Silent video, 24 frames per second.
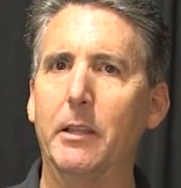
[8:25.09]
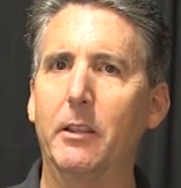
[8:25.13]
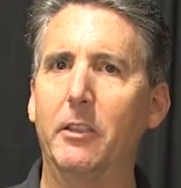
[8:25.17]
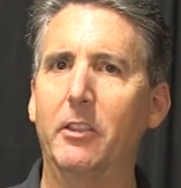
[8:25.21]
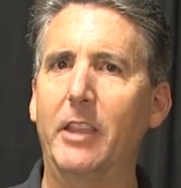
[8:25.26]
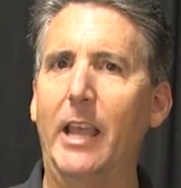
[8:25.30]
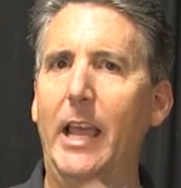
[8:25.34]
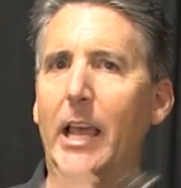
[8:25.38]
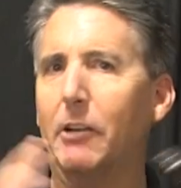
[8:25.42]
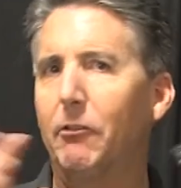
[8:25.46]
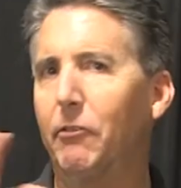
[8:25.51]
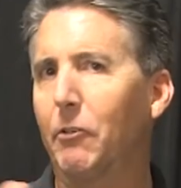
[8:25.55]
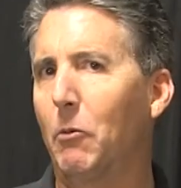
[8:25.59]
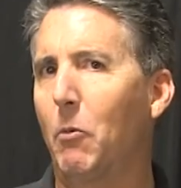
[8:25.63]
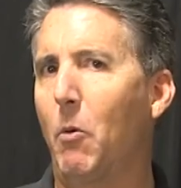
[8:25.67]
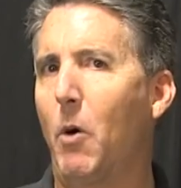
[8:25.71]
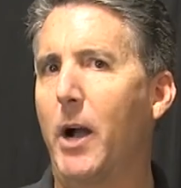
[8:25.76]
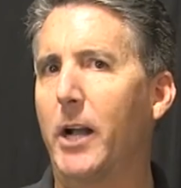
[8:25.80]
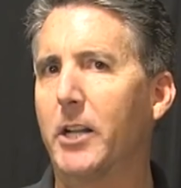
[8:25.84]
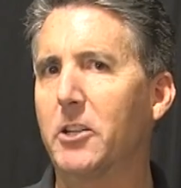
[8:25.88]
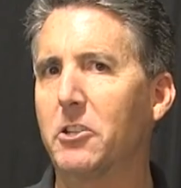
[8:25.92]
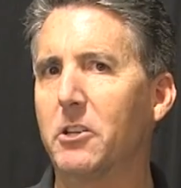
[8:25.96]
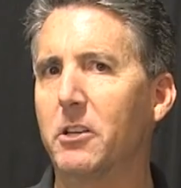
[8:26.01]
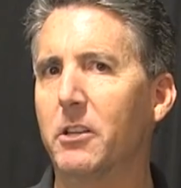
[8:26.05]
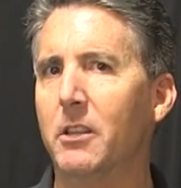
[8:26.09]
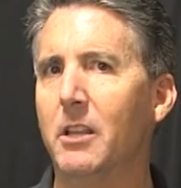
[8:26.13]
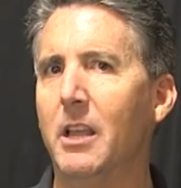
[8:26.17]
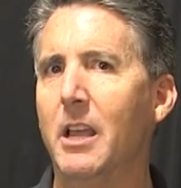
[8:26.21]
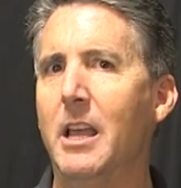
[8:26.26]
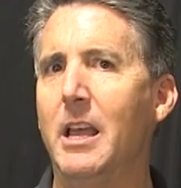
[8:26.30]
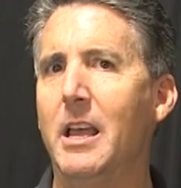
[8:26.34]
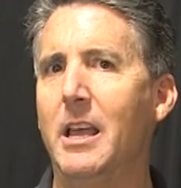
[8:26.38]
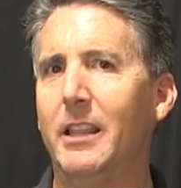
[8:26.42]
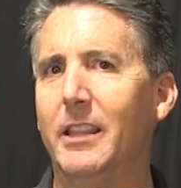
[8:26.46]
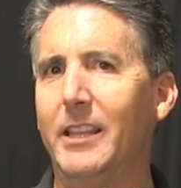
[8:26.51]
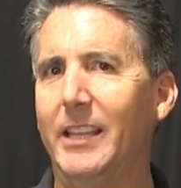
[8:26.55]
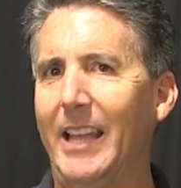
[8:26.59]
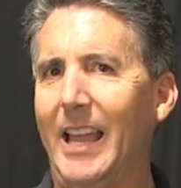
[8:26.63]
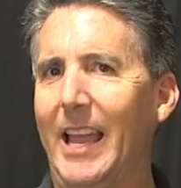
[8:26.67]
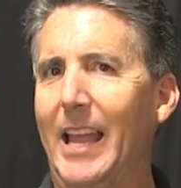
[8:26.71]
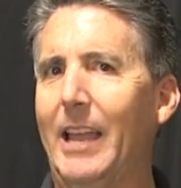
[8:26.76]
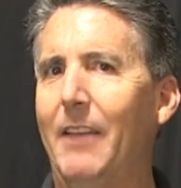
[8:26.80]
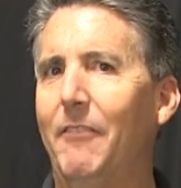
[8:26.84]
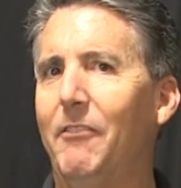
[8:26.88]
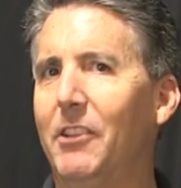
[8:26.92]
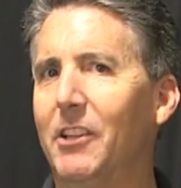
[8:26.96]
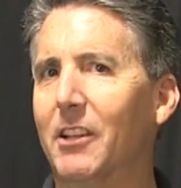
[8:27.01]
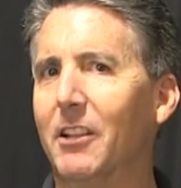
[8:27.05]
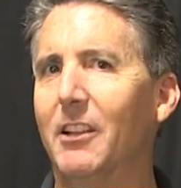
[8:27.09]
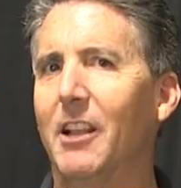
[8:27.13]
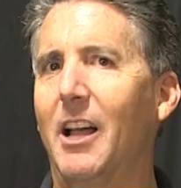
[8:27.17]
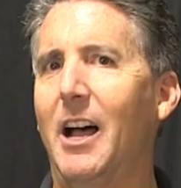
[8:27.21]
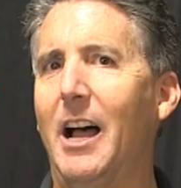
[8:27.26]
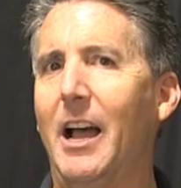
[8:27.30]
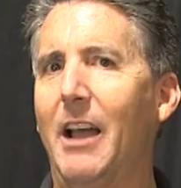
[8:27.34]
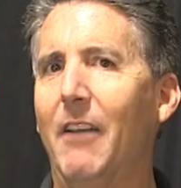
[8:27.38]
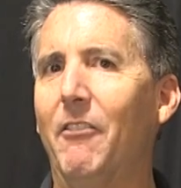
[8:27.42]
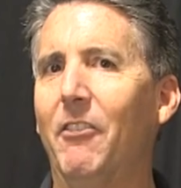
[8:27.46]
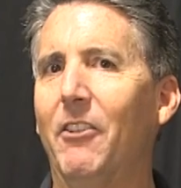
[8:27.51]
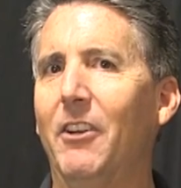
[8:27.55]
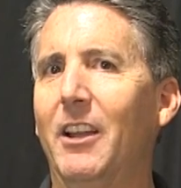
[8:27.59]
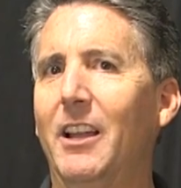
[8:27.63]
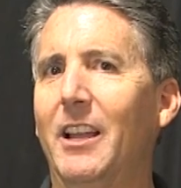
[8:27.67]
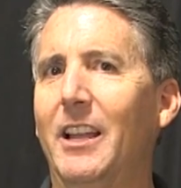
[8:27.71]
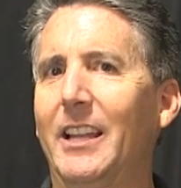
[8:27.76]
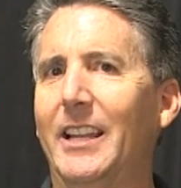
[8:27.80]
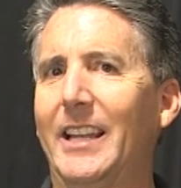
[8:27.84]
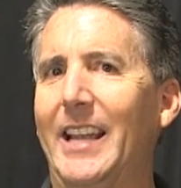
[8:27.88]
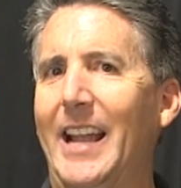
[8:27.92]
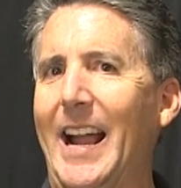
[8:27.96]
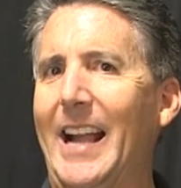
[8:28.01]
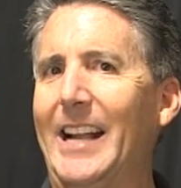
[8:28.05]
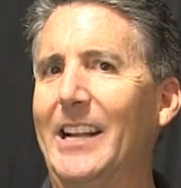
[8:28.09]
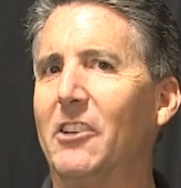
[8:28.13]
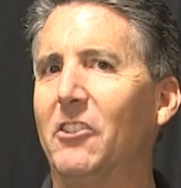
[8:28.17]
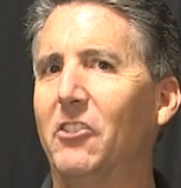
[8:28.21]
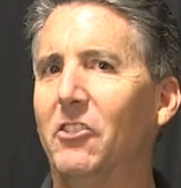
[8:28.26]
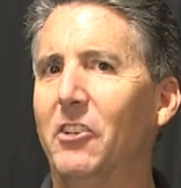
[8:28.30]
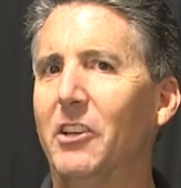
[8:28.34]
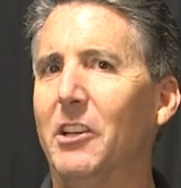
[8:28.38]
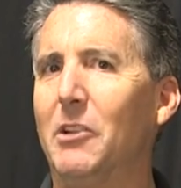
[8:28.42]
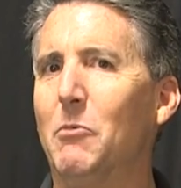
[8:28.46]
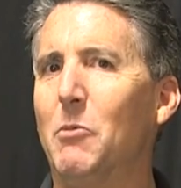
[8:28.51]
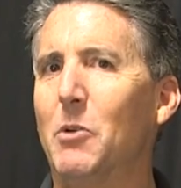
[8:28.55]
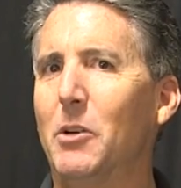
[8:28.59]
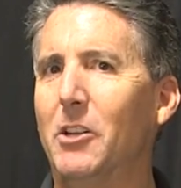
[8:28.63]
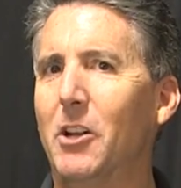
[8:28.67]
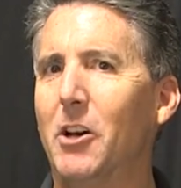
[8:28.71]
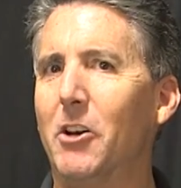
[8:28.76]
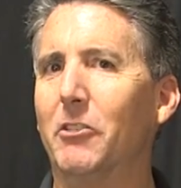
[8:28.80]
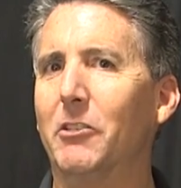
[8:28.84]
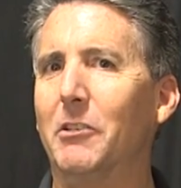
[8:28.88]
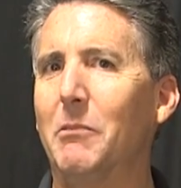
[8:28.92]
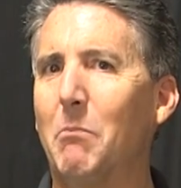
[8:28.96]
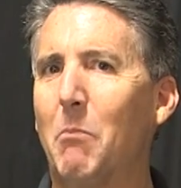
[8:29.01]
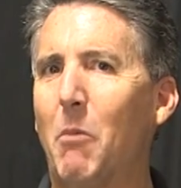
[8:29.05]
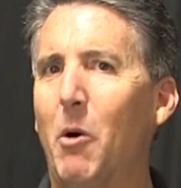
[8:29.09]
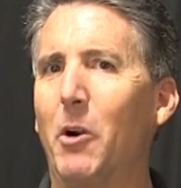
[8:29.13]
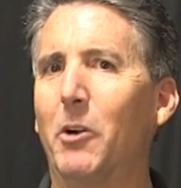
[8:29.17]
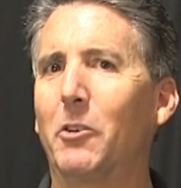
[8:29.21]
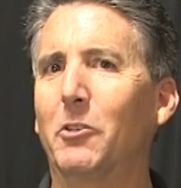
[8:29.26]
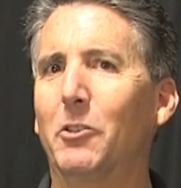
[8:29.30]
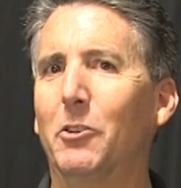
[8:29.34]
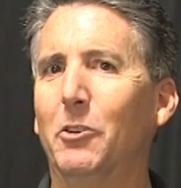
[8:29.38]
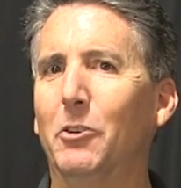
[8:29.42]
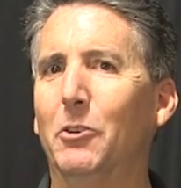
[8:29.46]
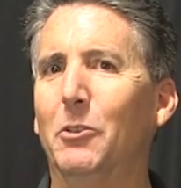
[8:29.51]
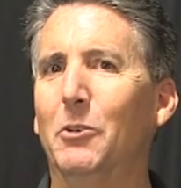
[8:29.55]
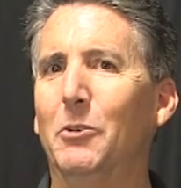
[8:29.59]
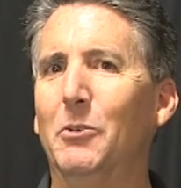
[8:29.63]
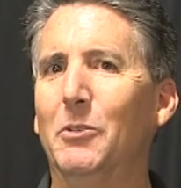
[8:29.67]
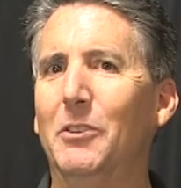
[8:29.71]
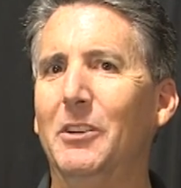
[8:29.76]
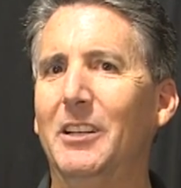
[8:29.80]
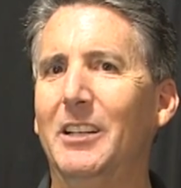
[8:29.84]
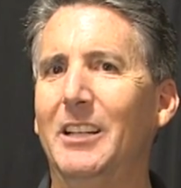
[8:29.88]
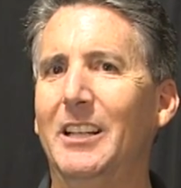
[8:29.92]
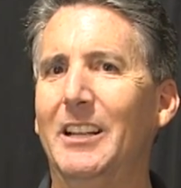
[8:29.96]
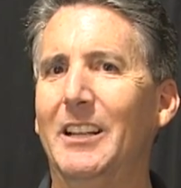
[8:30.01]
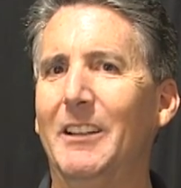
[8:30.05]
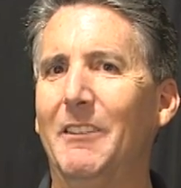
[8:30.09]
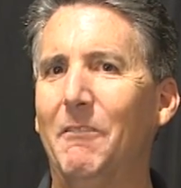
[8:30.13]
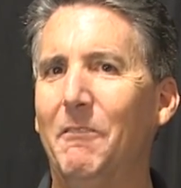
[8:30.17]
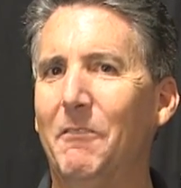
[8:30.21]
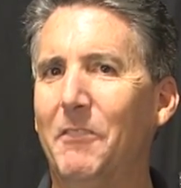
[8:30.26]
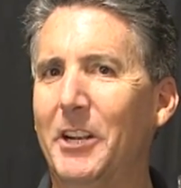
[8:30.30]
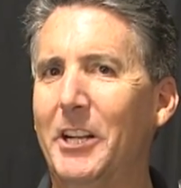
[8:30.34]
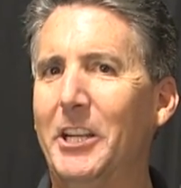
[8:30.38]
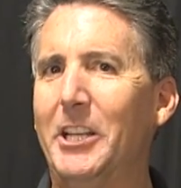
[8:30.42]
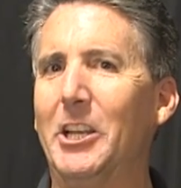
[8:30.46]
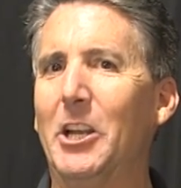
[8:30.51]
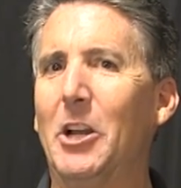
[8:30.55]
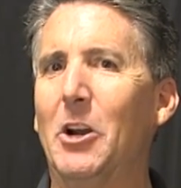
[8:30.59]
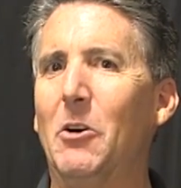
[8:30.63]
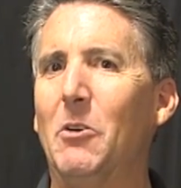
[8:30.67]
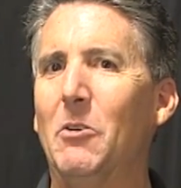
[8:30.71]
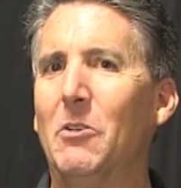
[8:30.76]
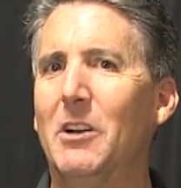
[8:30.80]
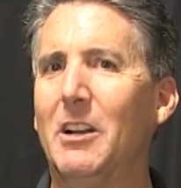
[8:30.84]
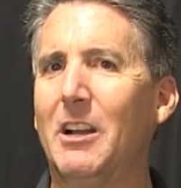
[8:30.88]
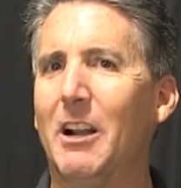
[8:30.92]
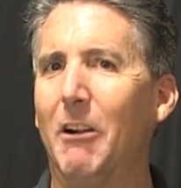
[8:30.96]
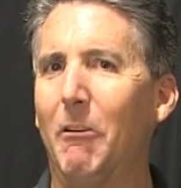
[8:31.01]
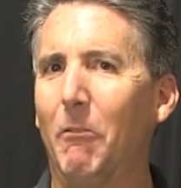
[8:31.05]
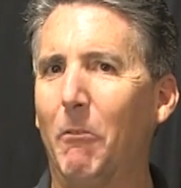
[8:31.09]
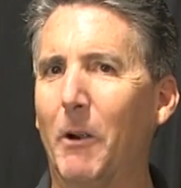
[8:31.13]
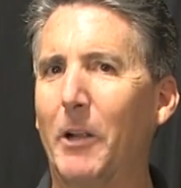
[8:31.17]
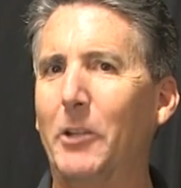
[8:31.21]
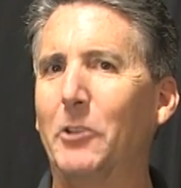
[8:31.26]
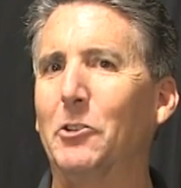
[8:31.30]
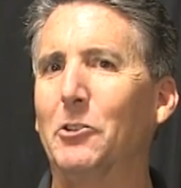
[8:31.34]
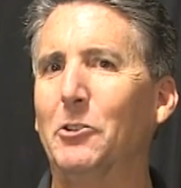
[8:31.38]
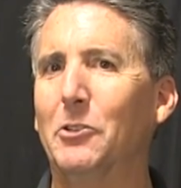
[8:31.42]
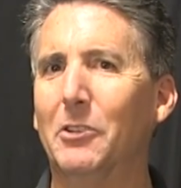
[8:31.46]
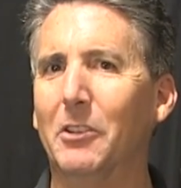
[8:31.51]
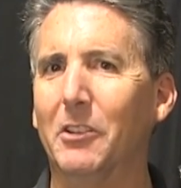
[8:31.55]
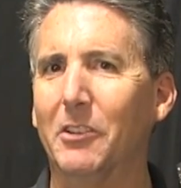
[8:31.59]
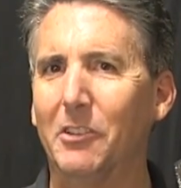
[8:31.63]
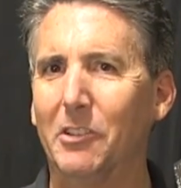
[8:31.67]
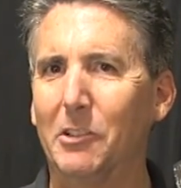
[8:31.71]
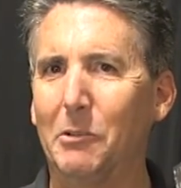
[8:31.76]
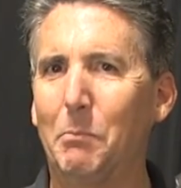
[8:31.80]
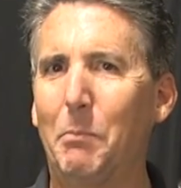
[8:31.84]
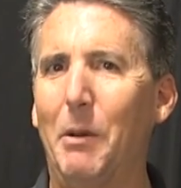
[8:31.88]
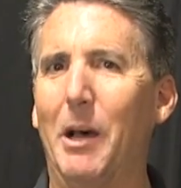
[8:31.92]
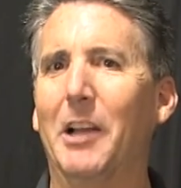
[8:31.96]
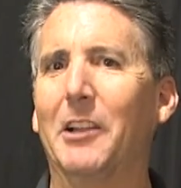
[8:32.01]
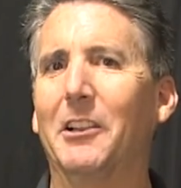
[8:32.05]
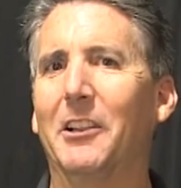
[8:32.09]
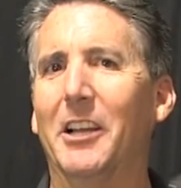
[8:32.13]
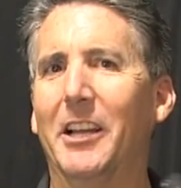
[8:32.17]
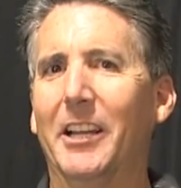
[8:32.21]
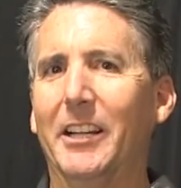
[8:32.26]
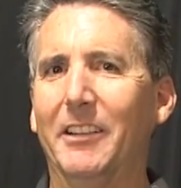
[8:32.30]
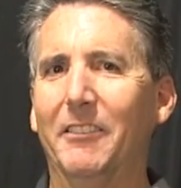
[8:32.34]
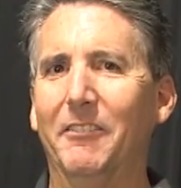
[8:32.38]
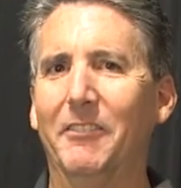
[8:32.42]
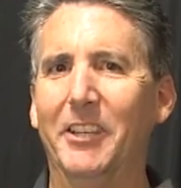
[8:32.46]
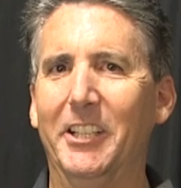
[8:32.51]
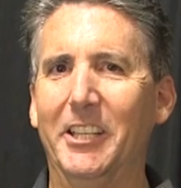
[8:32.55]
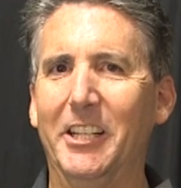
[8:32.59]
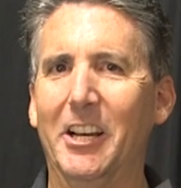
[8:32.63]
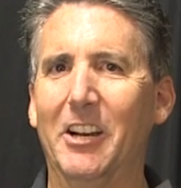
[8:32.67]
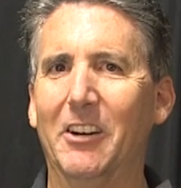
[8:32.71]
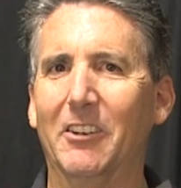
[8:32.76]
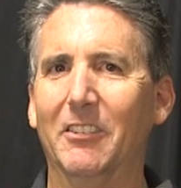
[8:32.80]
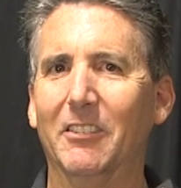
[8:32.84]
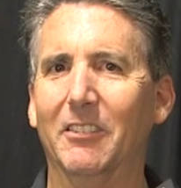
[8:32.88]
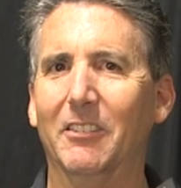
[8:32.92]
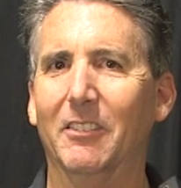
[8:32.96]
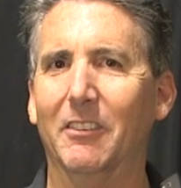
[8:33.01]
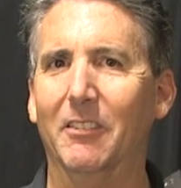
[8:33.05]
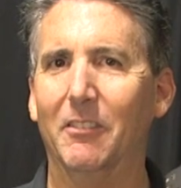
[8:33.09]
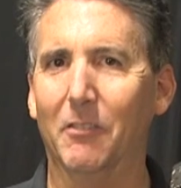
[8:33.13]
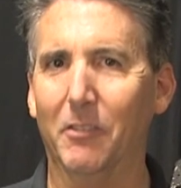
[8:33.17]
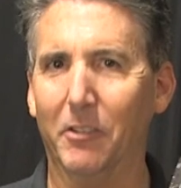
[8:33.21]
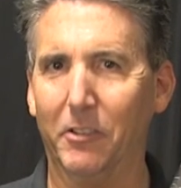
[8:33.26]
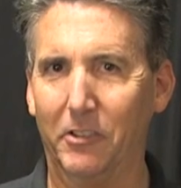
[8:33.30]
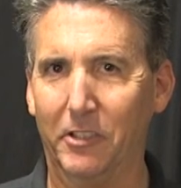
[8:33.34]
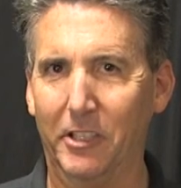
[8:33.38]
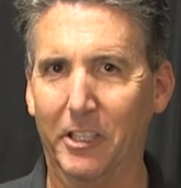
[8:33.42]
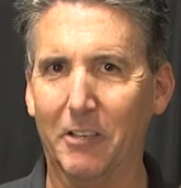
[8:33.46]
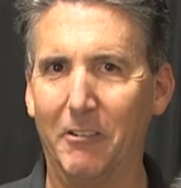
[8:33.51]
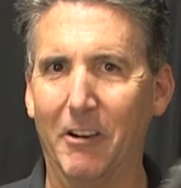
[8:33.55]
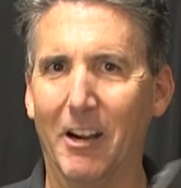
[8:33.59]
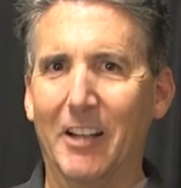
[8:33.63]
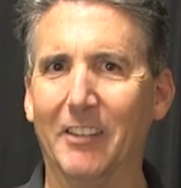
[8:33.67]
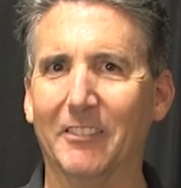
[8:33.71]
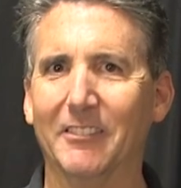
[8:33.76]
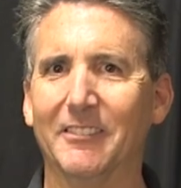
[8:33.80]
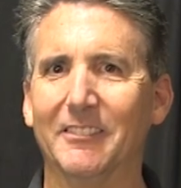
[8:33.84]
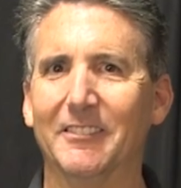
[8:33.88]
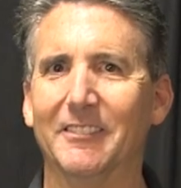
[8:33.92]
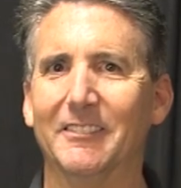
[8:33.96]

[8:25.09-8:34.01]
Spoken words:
Thanks for watching the Avia Live Canon C100 Mark II video rental spotlight video. We'll see you around.